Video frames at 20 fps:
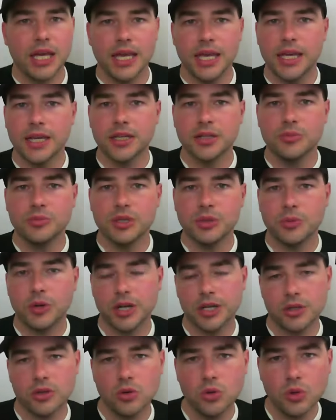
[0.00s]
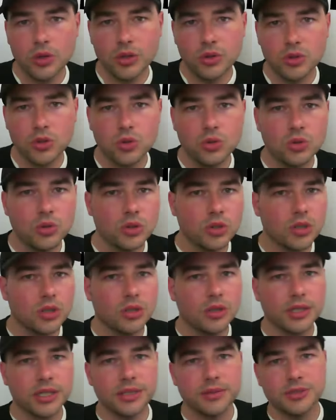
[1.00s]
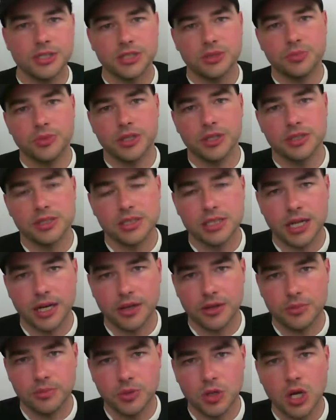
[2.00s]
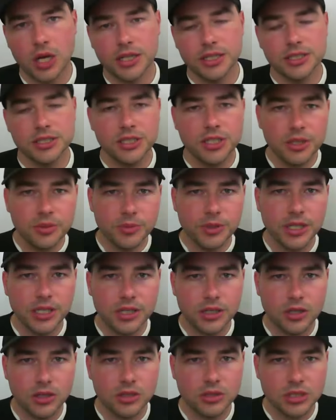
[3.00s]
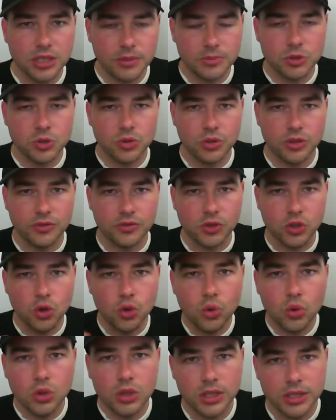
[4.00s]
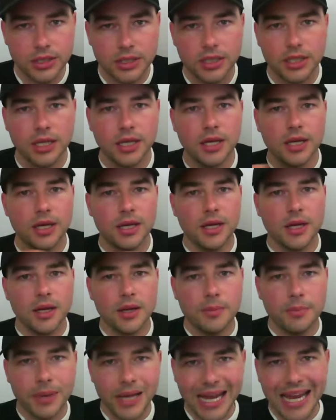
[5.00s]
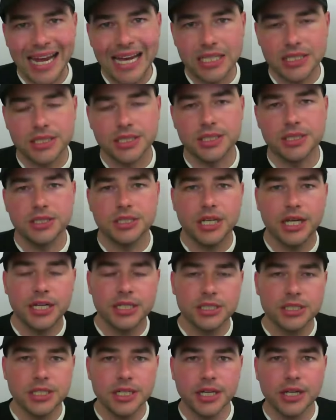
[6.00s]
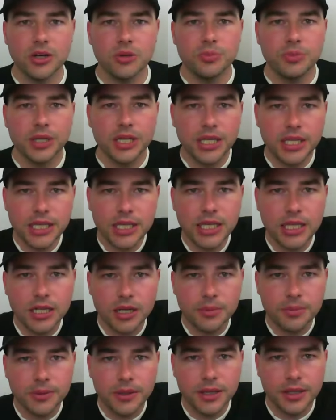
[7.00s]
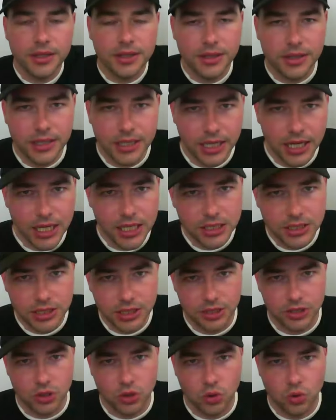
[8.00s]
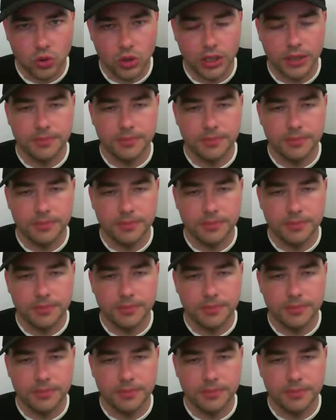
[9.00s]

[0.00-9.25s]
It can be by your oil cooler, it can just be on the side of the block. It's going to be in some sort of coolant passage, and it's going to help heat up the engine coolant.